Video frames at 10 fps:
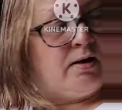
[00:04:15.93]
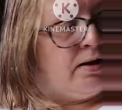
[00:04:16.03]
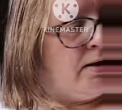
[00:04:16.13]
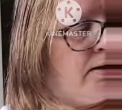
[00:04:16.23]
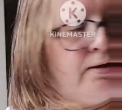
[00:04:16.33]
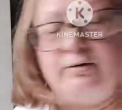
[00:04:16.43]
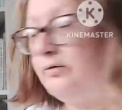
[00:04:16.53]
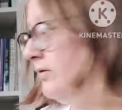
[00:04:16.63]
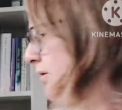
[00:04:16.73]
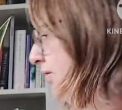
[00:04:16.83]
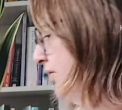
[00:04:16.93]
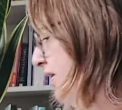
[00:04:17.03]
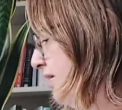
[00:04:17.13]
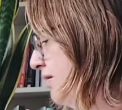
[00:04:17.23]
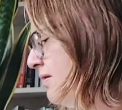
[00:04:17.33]
And
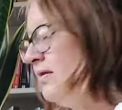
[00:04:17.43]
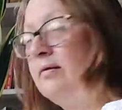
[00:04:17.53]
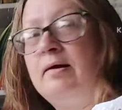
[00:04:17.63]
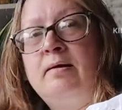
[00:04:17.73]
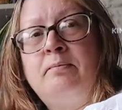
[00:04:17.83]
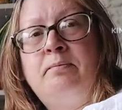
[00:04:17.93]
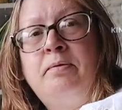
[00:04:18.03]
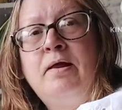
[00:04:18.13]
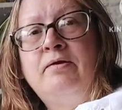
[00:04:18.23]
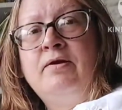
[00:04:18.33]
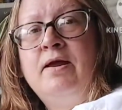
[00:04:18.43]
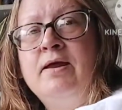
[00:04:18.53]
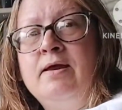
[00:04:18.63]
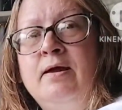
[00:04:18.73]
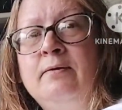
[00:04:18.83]
this plant
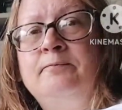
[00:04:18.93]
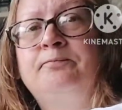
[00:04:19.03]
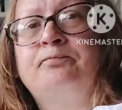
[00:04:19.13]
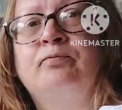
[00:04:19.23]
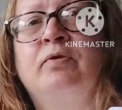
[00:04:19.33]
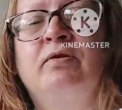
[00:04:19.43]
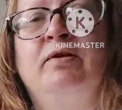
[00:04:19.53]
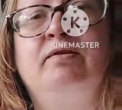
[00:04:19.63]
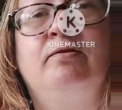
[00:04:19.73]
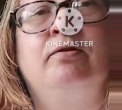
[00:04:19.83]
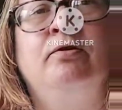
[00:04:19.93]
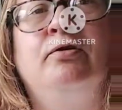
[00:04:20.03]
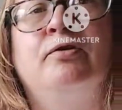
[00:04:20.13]
here, this is another